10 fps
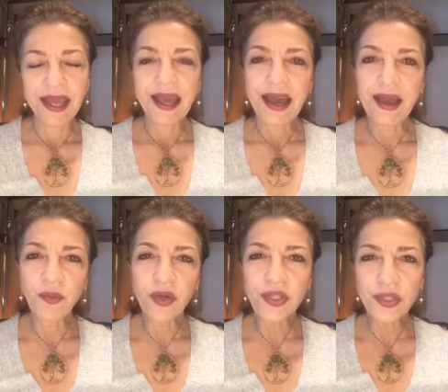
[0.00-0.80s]
I
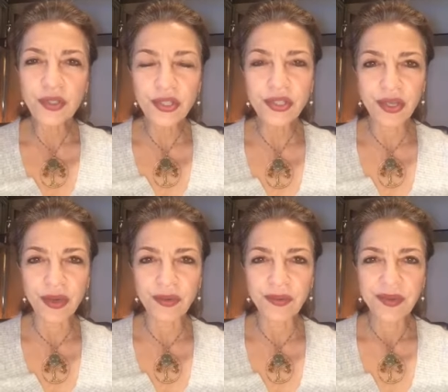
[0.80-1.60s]
want you to
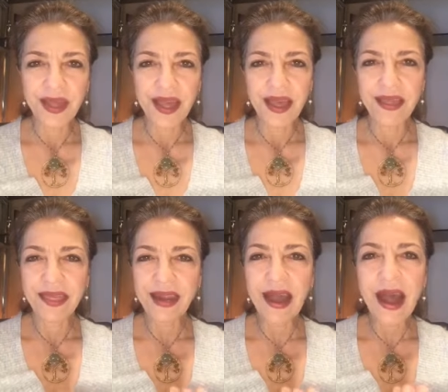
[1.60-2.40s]
know
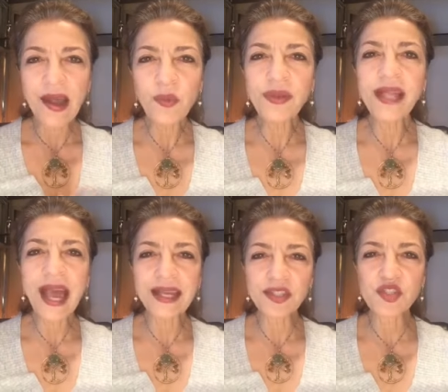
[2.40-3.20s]
that I will
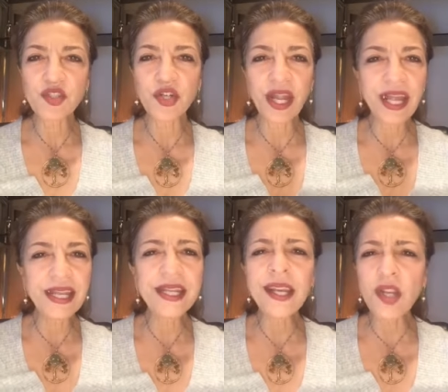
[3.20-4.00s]
answer
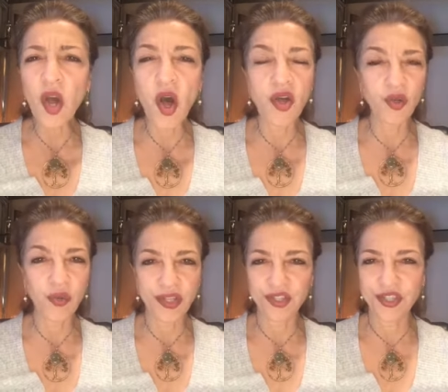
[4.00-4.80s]
any and all
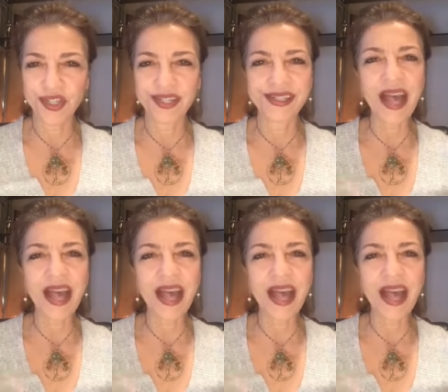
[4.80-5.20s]
questions.